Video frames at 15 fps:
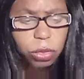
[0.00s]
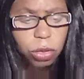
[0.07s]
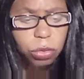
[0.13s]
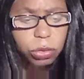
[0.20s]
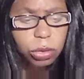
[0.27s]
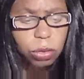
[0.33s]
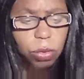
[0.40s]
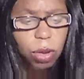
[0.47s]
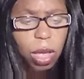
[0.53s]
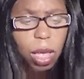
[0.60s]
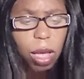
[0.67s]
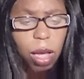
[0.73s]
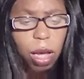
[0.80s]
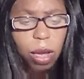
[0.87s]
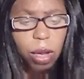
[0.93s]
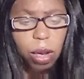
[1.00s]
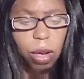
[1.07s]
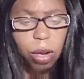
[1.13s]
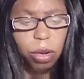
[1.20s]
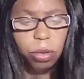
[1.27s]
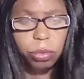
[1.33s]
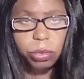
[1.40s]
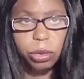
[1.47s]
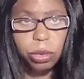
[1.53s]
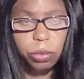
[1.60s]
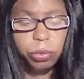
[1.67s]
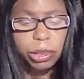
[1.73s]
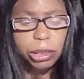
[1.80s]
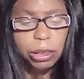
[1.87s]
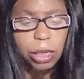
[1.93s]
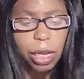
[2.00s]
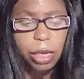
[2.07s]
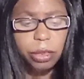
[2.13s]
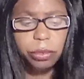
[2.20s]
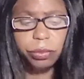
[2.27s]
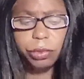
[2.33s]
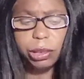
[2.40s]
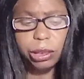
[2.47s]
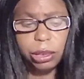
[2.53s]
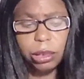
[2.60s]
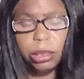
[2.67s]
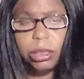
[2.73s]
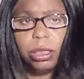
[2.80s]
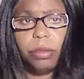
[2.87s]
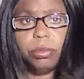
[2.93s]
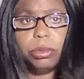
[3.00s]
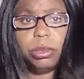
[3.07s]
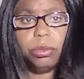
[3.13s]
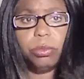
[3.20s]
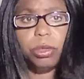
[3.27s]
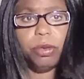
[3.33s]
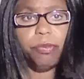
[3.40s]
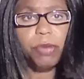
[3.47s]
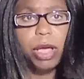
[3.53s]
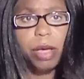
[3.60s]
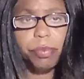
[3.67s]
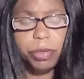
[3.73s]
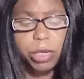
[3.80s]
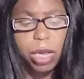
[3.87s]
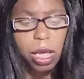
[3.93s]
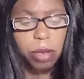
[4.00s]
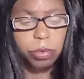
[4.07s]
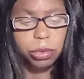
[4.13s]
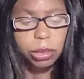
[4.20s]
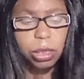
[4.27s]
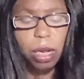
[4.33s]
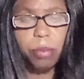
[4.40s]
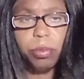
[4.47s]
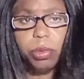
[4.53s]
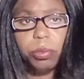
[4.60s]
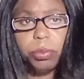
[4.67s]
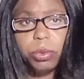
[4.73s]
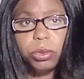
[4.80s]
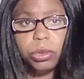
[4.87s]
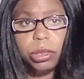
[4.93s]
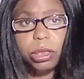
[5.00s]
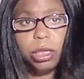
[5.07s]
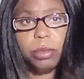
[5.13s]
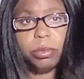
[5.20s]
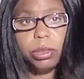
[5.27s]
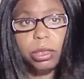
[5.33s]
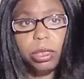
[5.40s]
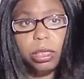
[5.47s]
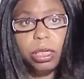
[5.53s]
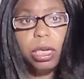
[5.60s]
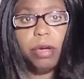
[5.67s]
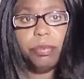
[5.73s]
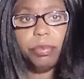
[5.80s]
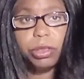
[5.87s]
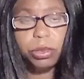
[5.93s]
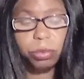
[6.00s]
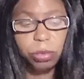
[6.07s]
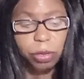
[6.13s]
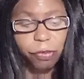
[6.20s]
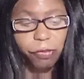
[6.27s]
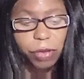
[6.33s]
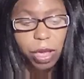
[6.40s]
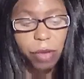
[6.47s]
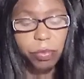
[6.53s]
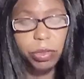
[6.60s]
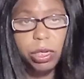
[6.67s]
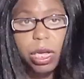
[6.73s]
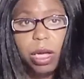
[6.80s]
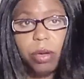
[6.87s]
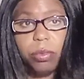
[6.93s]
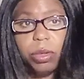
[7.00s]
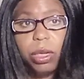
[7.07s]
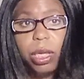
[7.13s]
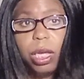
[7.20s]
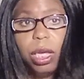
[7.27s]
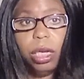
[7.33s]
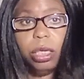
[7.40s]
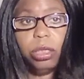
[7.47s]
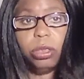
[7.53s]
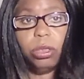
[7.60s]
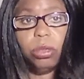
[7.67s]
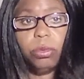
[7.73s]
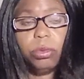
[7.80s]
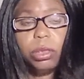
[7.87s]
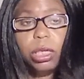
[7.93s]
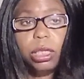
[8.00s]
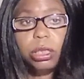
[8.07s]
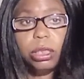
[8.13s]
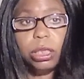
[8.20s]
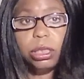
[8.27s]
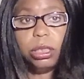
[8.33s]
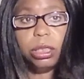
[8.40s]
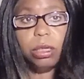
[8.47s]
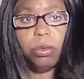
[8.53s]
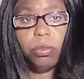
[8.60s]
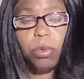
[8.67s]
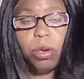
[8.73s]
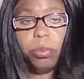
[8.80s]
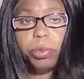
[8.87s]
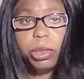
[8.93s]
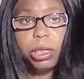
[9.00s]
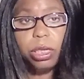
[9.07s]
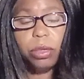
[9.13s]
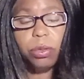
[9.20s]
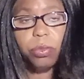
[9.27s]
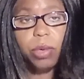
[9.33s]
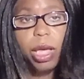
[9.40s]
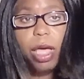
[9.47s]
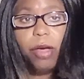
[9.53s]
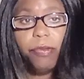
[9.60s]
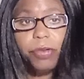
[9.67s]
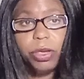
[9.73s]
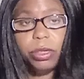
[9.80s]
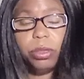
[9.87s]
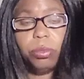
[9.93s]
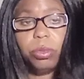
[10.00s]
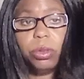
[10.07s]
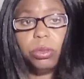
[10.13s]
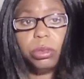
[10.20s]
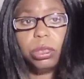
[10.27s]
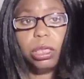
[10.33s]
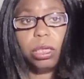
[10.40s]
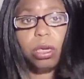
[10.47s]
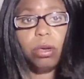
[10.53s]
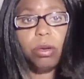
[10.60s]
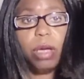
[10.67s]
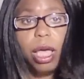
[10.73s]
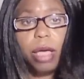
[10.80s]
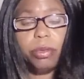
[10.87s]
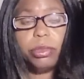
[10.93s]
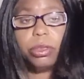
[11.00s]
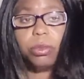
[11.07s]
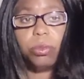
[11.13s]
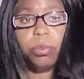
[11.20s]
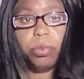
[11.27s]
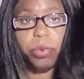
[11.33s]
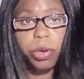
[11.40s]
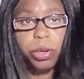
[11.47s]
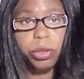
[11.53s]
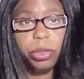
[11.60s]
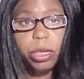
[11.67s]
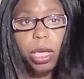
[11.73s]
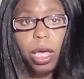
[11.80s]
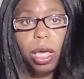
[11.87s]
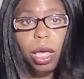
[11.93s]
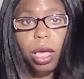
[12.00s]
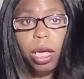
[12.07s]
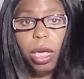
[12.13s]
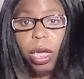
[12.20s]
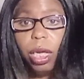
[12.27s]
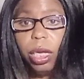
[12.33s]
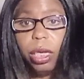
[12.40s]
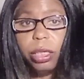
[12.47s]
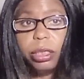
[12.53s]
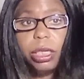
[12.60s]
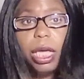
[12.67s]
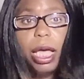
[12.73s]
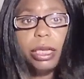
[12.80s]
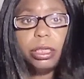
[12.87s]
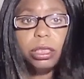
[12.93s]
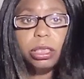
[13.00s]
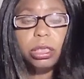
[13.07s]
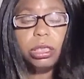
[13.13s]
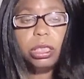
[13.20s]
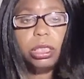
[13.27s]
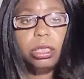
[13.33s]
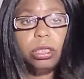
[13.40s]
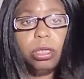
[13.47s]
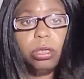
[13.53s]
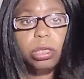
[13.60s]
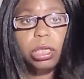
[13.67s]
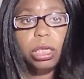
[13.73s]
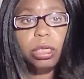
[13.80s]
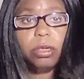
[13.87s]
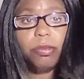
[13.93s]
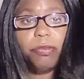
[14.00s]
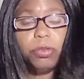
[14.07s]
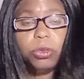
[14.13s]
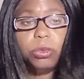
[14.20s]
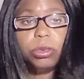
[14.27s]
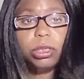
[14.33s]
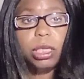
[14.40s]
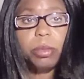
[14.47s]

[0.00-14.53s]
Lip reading: So Louisiana was still 7.25 an hour, so I'm gonna boost it up to 11.25 an hour. Since they won't be getting welfare no more, they're gonna have to work, and they have to continue on getting the food stamp.